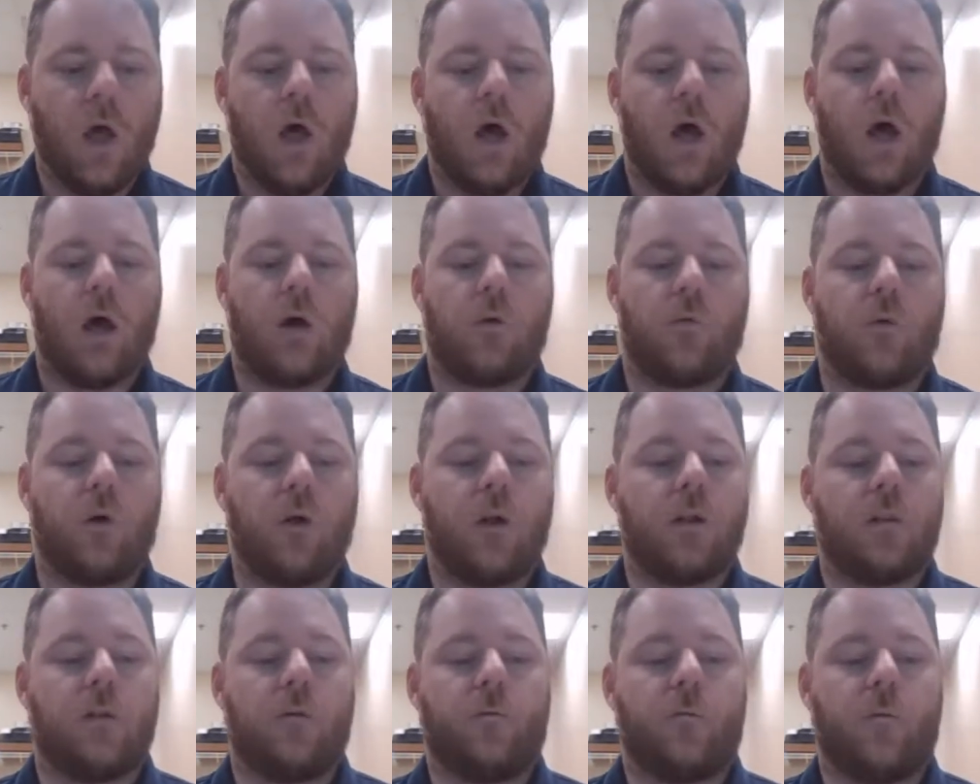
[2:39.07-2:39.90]

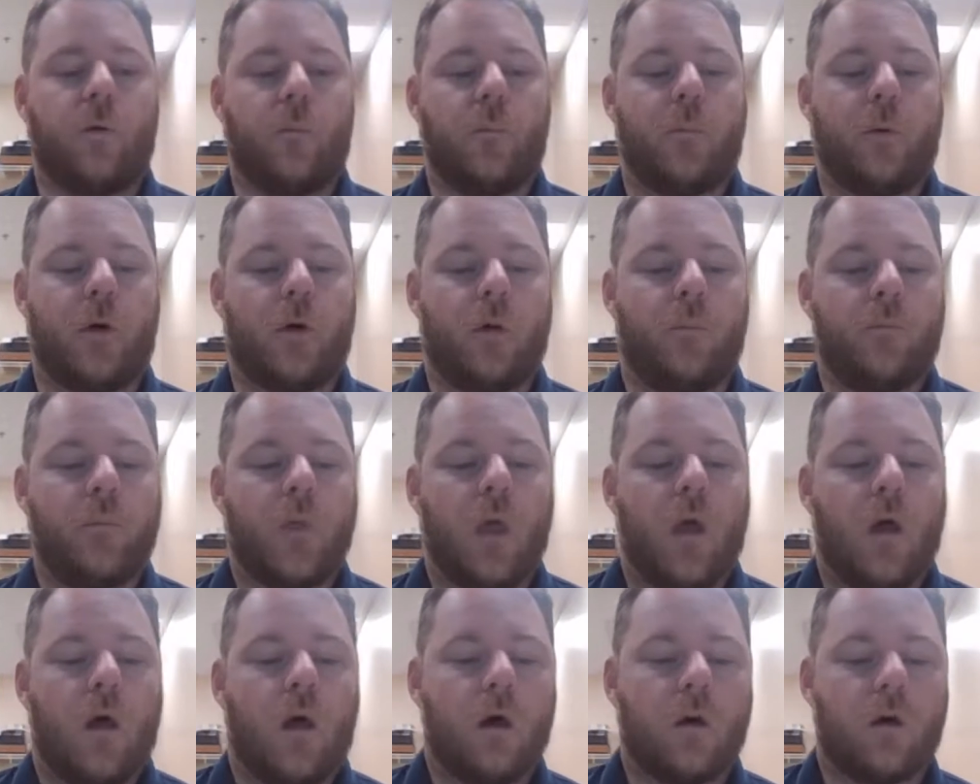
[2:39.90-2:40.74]
Running the football,
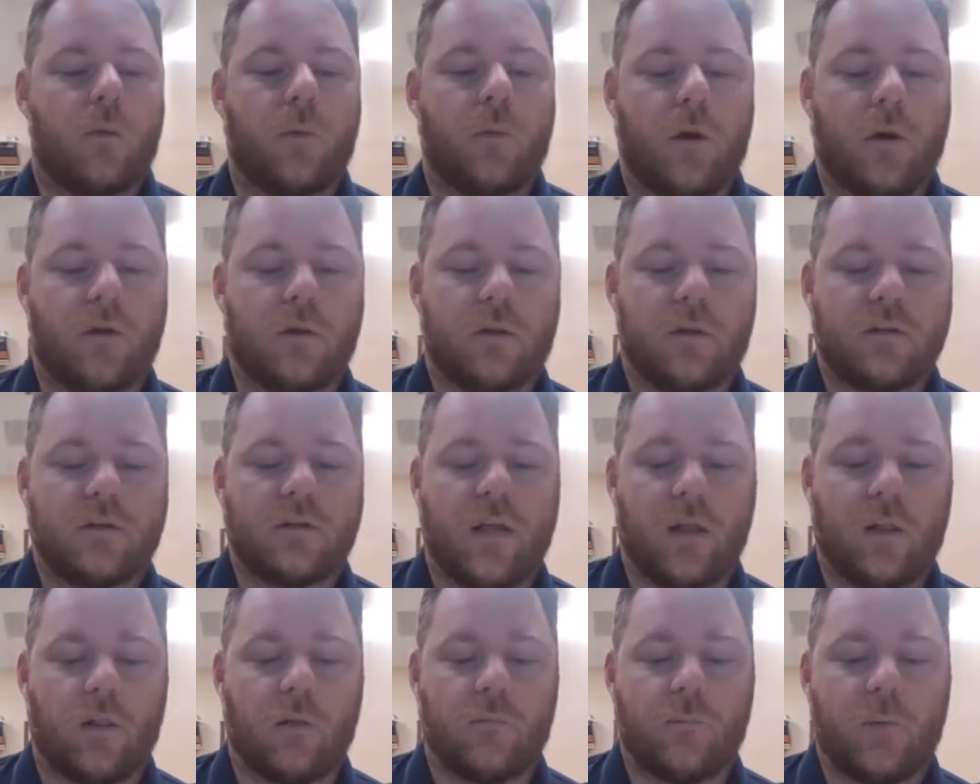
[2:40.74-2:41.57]
Hunter Browning and
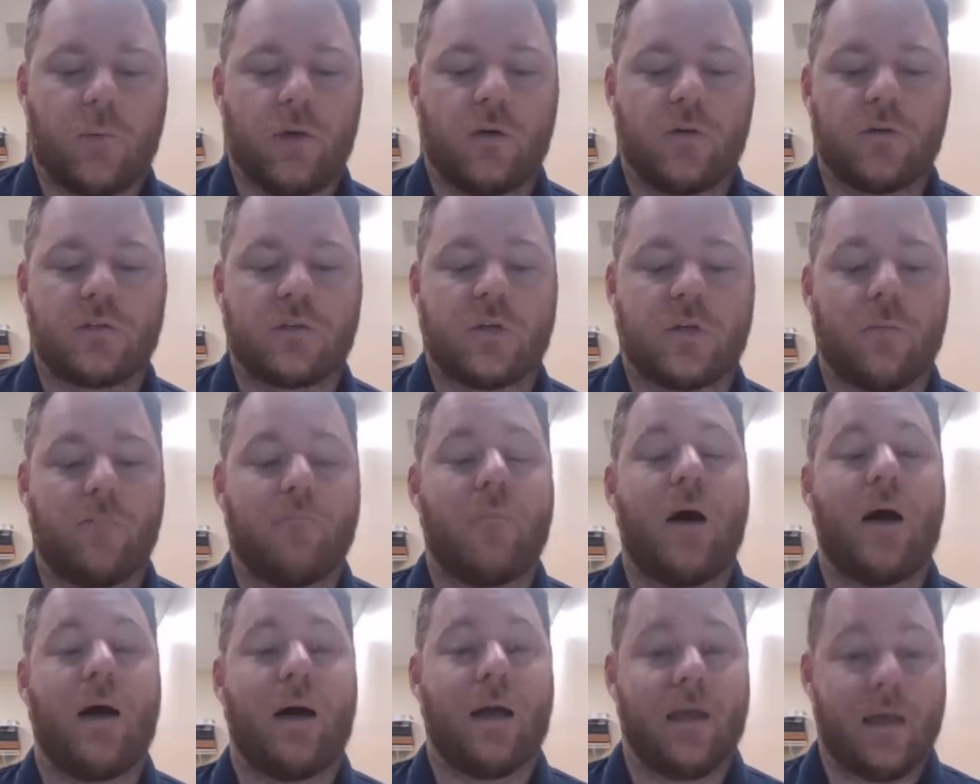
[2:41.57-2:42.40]
Talon Peters
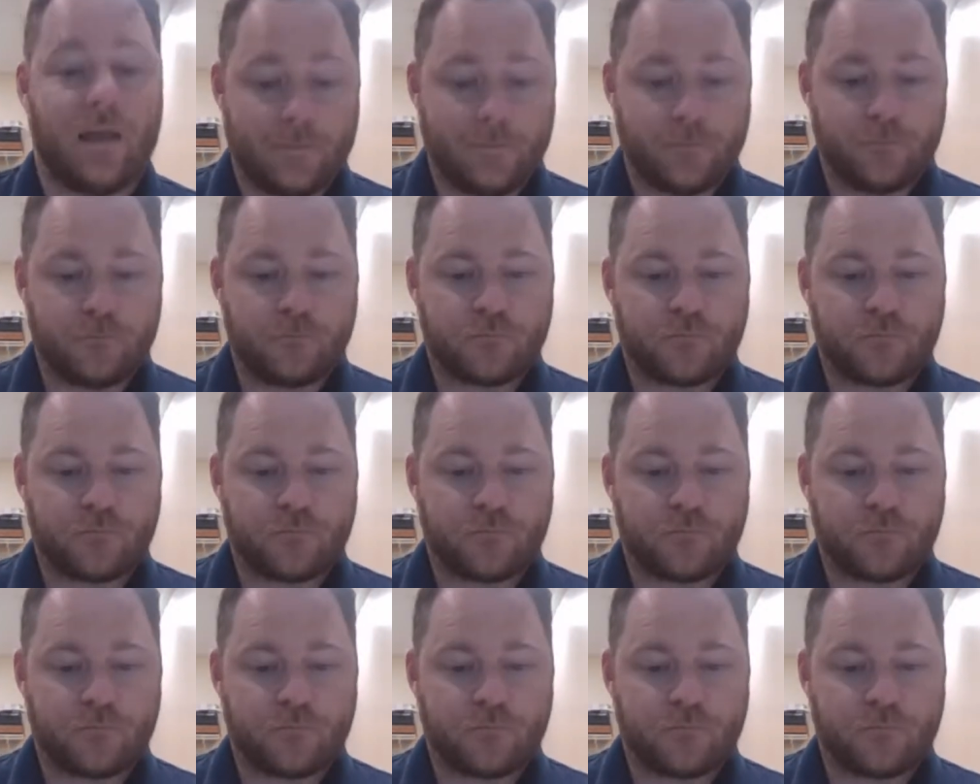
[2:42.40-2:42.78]
combined,